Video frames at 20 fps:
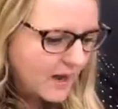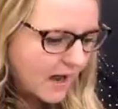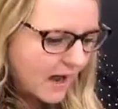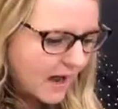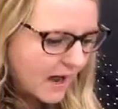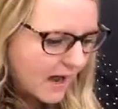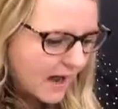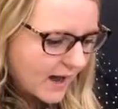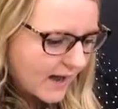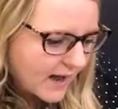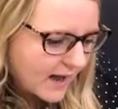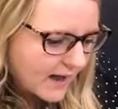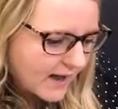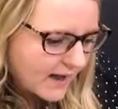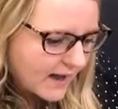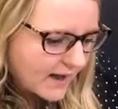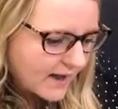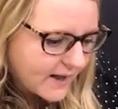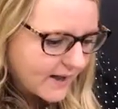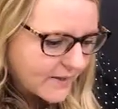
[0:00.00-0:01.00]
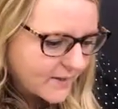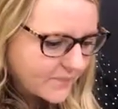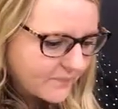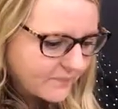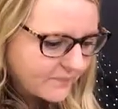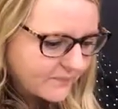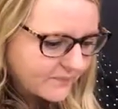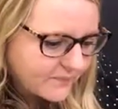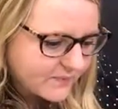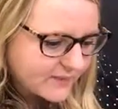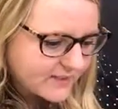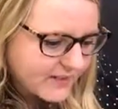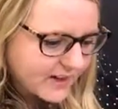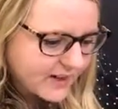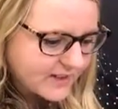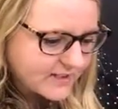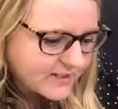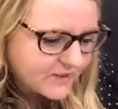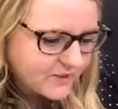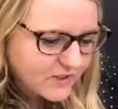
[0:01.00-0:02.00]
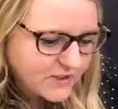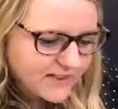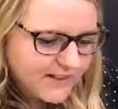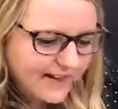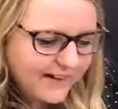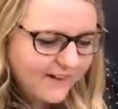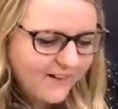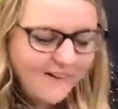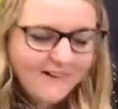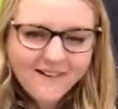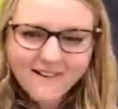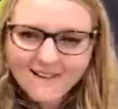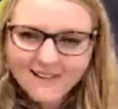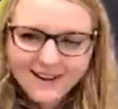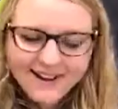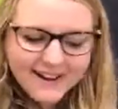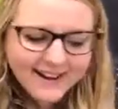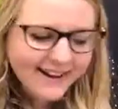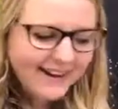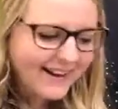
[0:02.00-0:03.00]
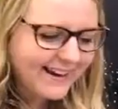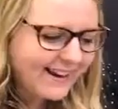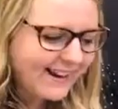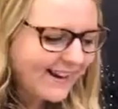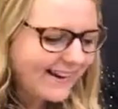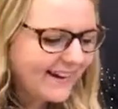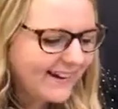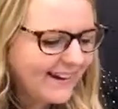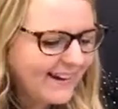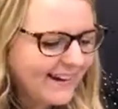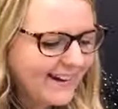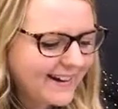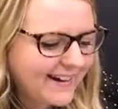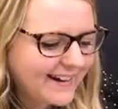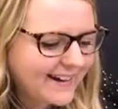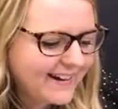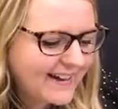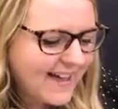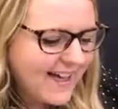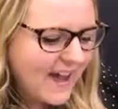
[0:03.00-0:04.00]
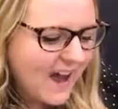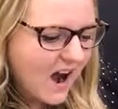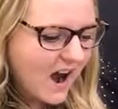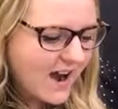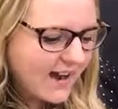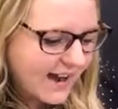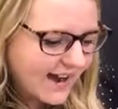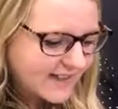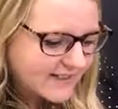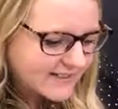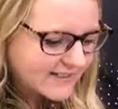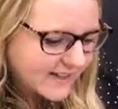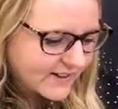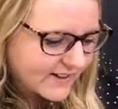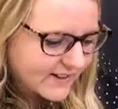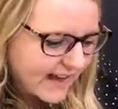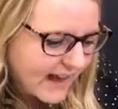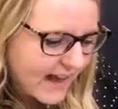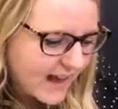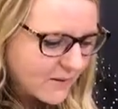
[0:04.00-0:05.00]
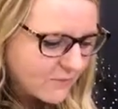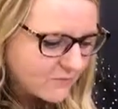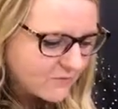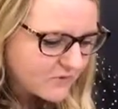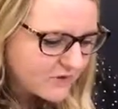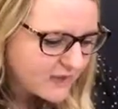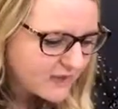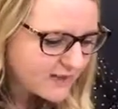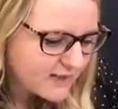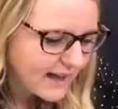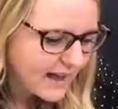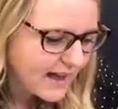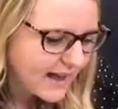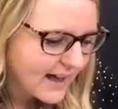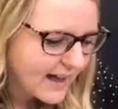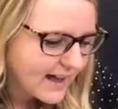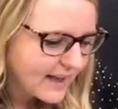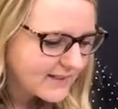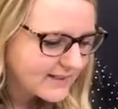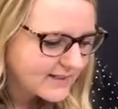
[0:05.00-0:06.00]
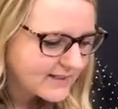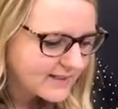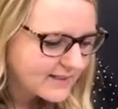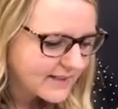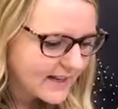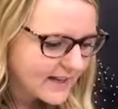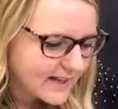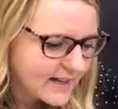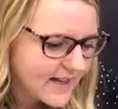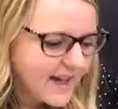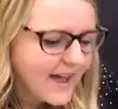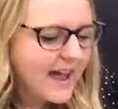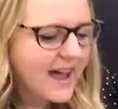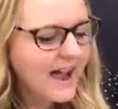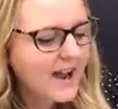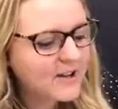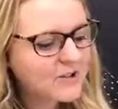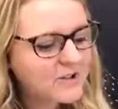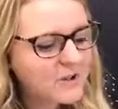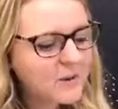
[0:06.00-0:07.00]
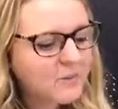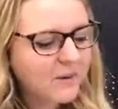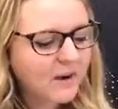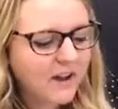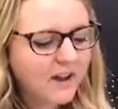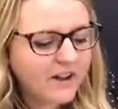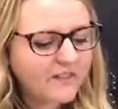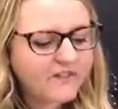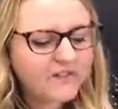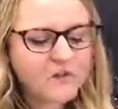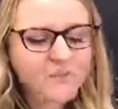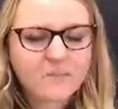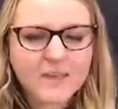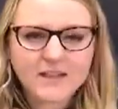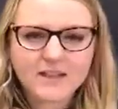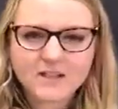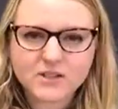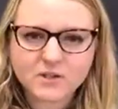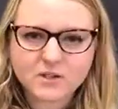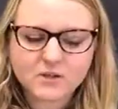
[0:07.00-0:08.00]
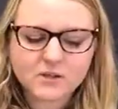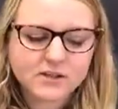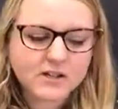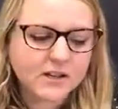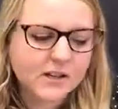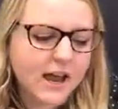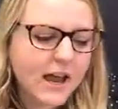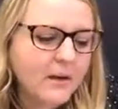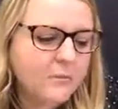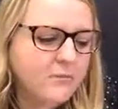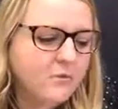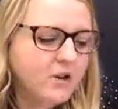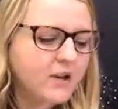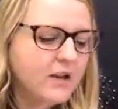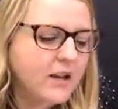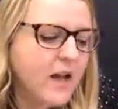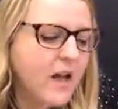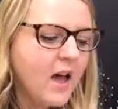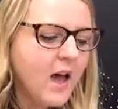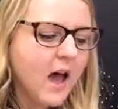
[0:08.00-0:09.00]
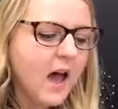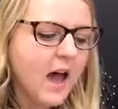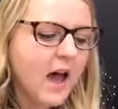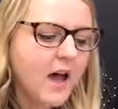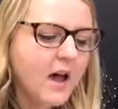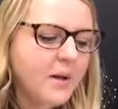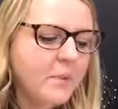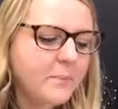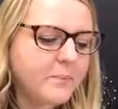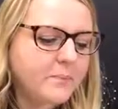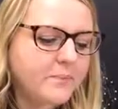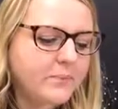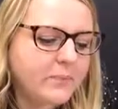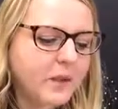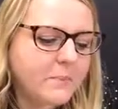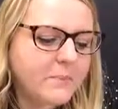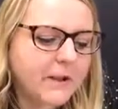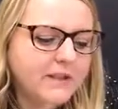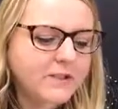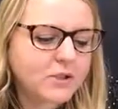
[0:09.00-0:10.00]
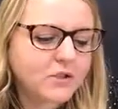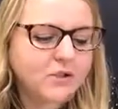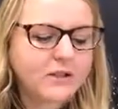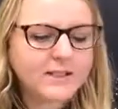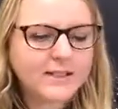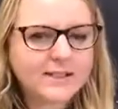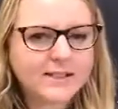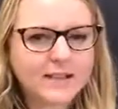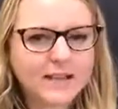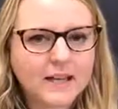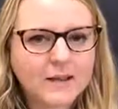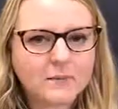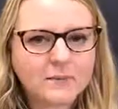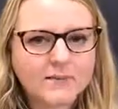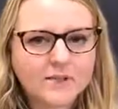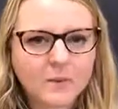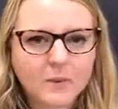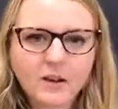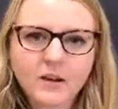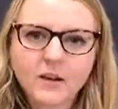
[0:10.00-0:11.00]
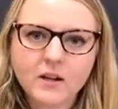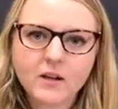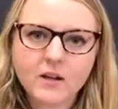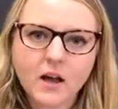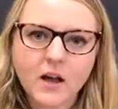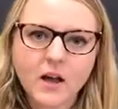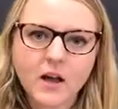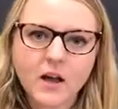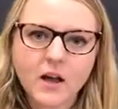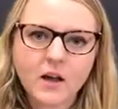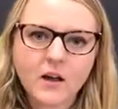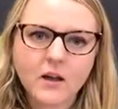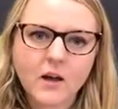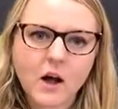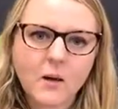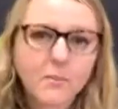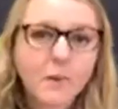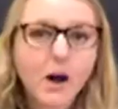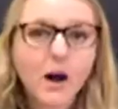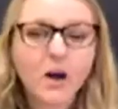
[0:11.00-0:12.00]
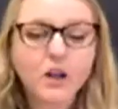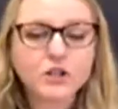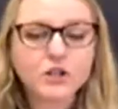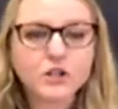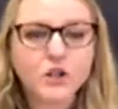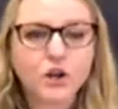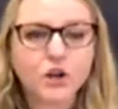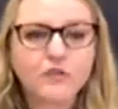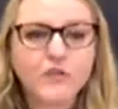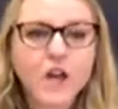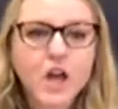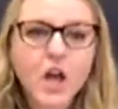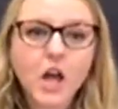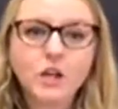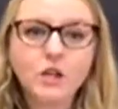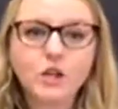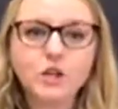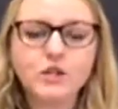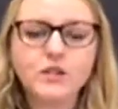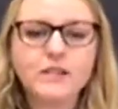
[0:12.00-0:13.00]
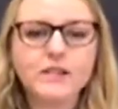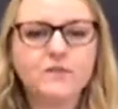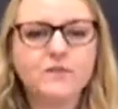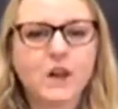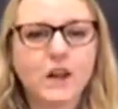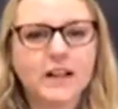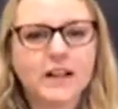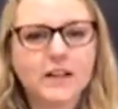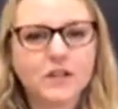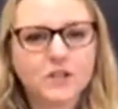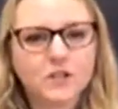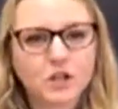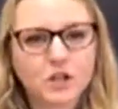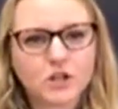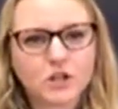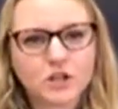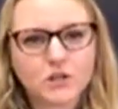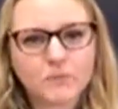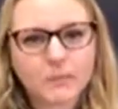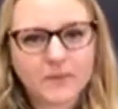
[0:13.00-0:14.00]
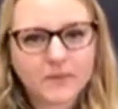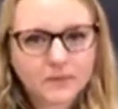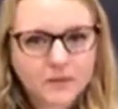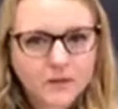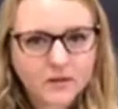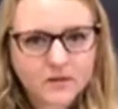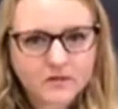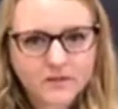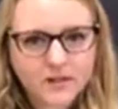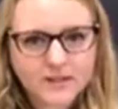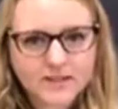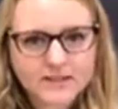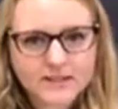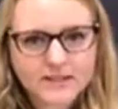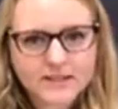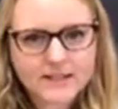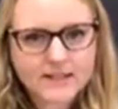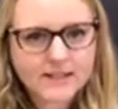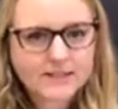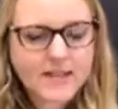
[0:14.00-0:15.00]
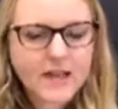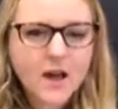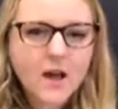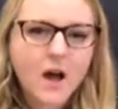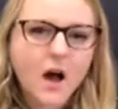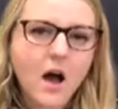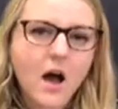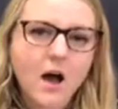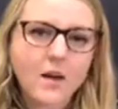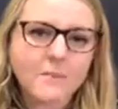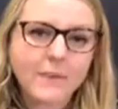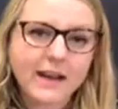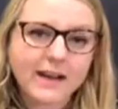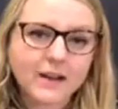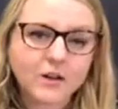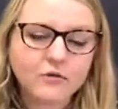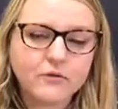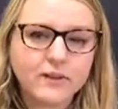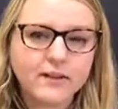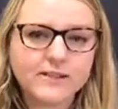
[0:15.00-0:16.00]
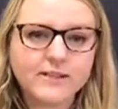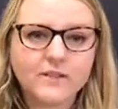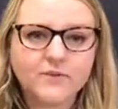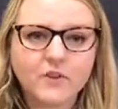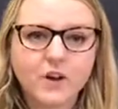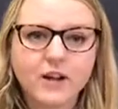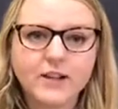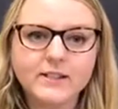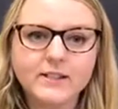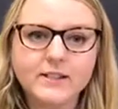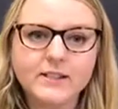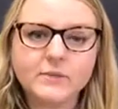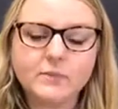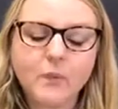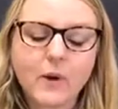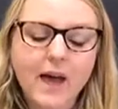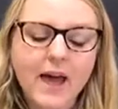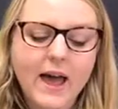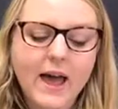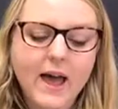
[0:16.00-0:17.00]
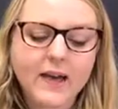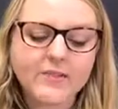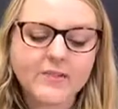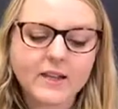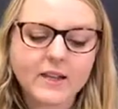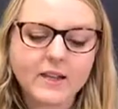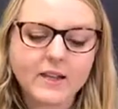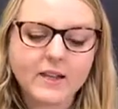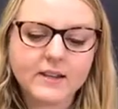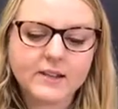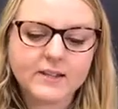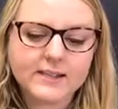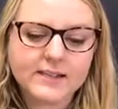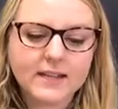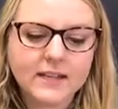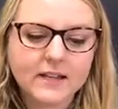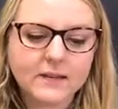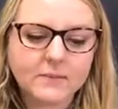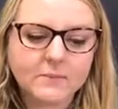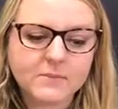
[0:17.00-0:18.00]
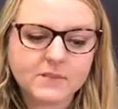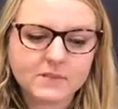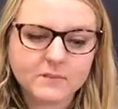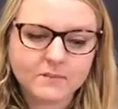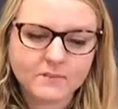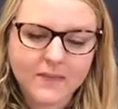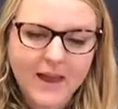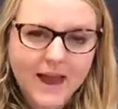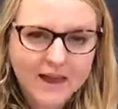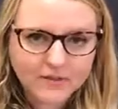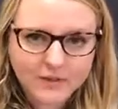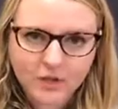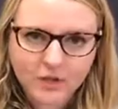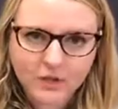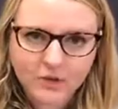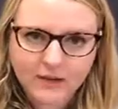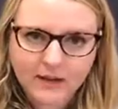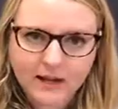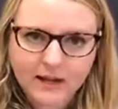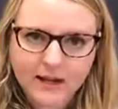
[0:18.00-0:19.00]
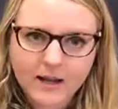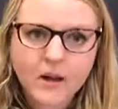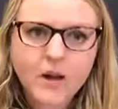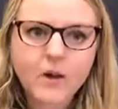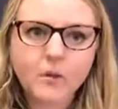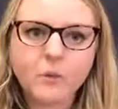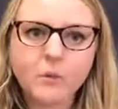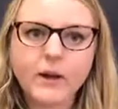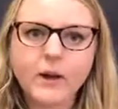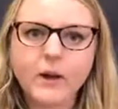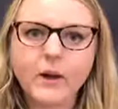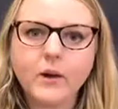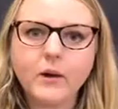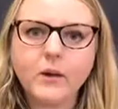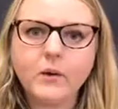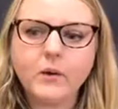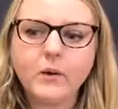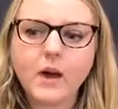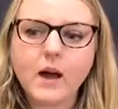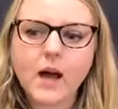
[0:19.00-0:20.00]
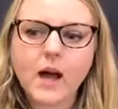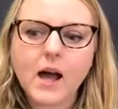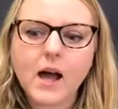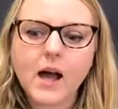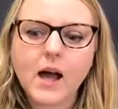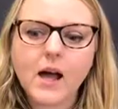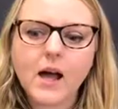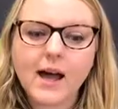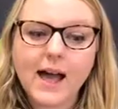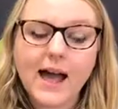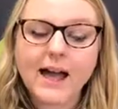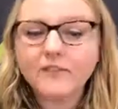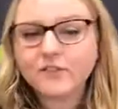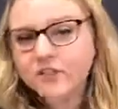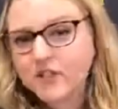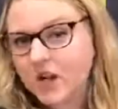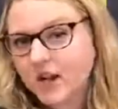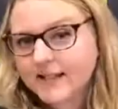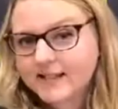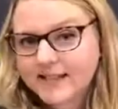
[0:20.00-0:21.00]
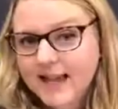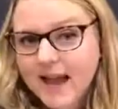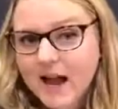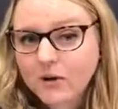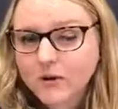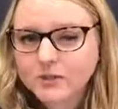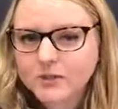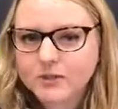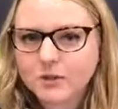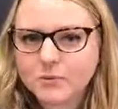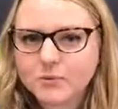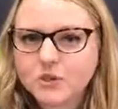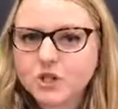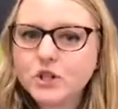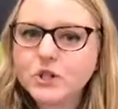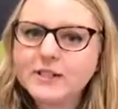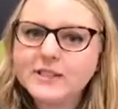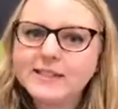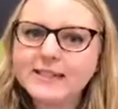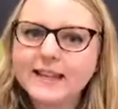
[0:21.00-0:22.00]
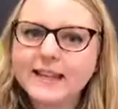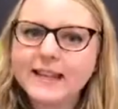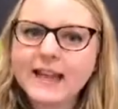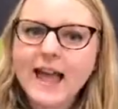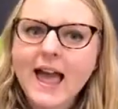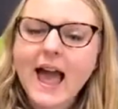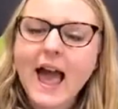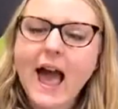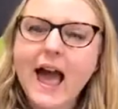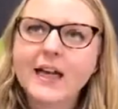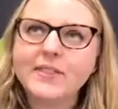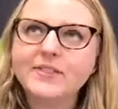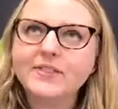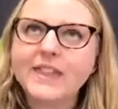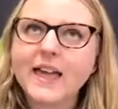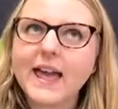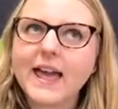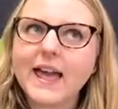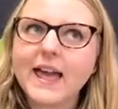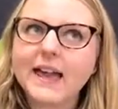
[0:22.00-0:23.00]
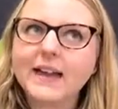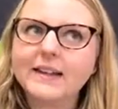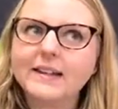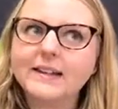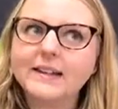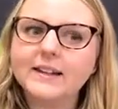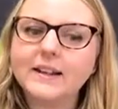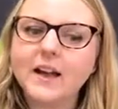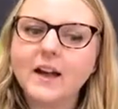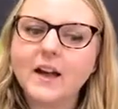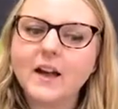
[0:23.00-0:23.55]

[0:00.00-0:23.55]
Loads of you saying hi, hello. Okay, so Cameron has said, how do you apply for a mentor? So Cameron, mentoring schemes that we are part of are usually run in conjunction with universities and careers advisors, where the teams at the uni will advertise it out as an opportunity, and then